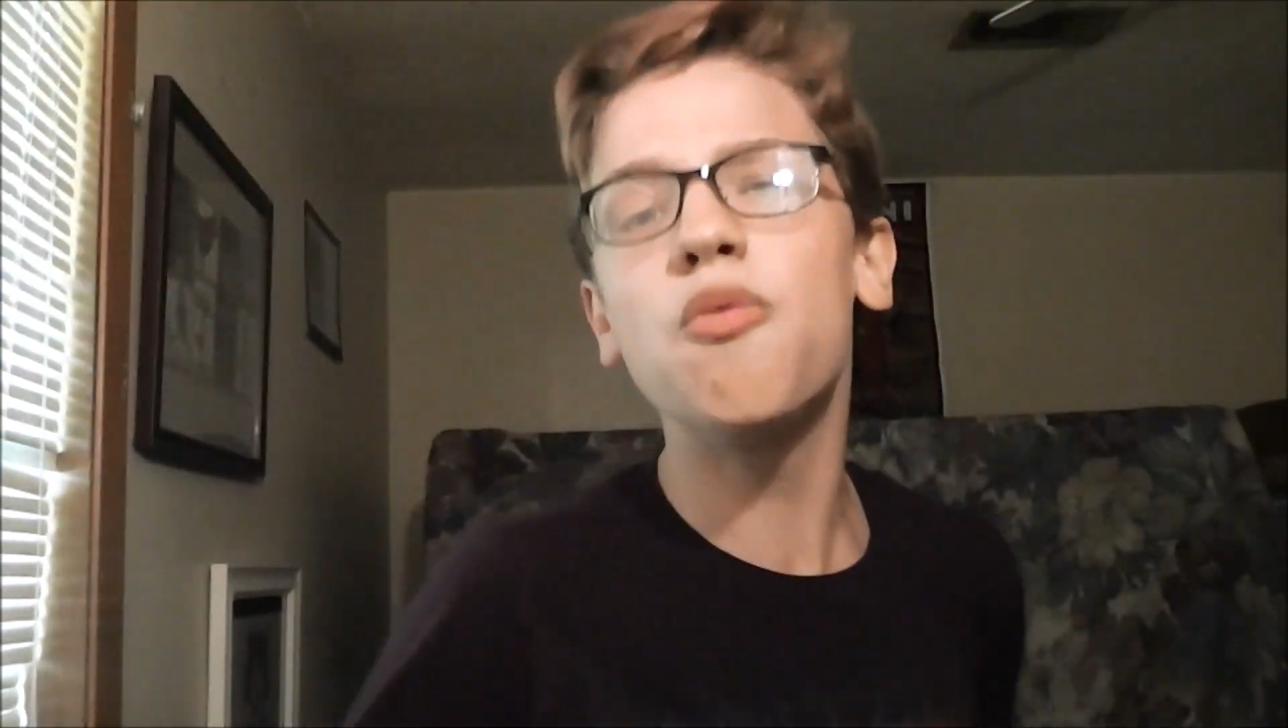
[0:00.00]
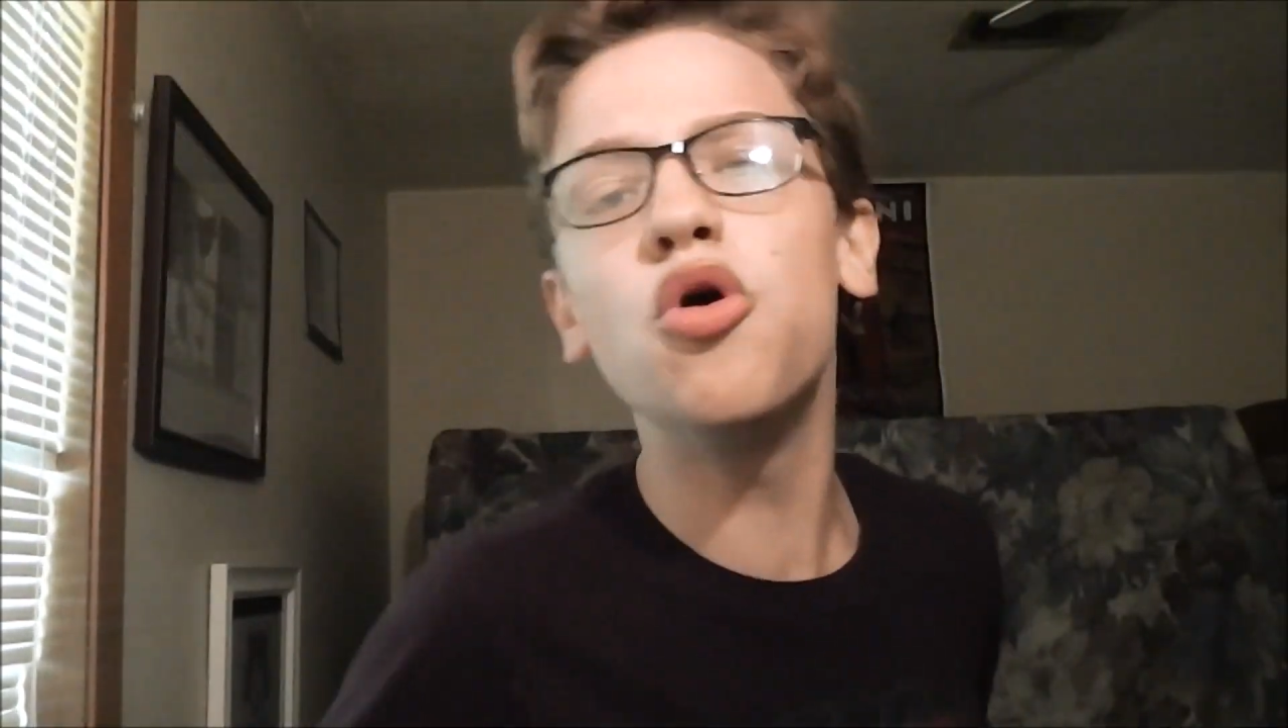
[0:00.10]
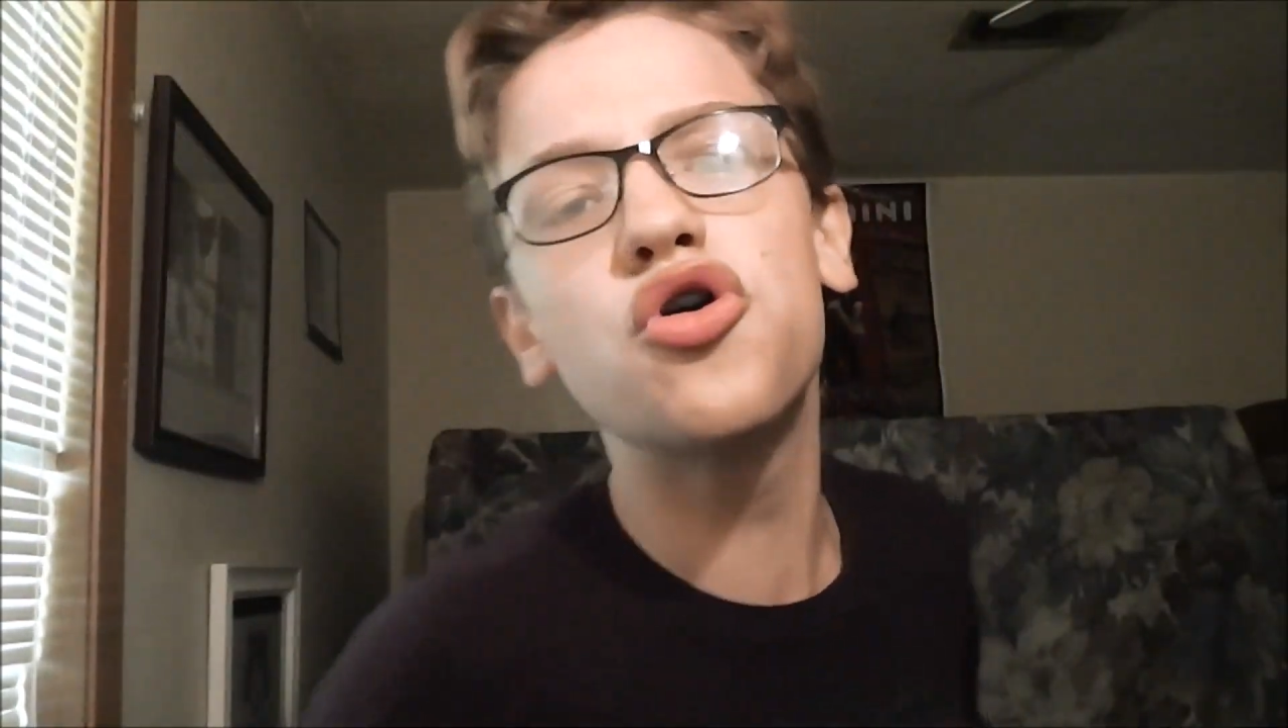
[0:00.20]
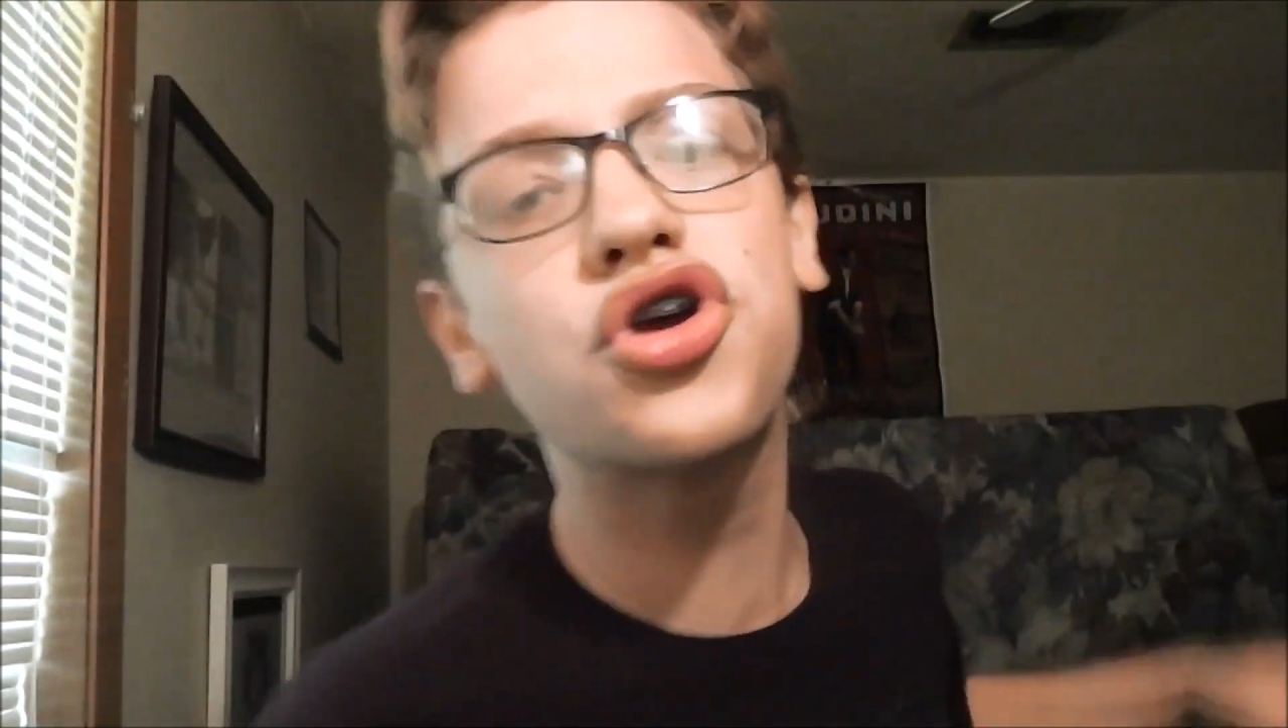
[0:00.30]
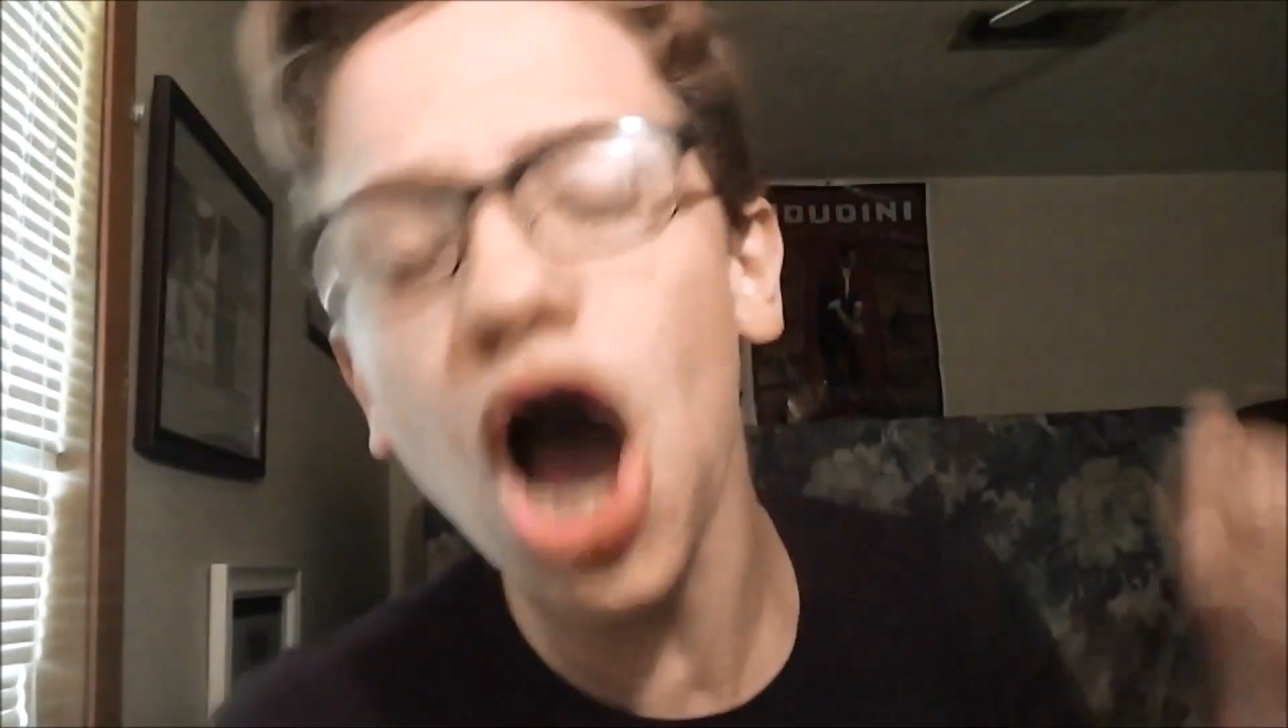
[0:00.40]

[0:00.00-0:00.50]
will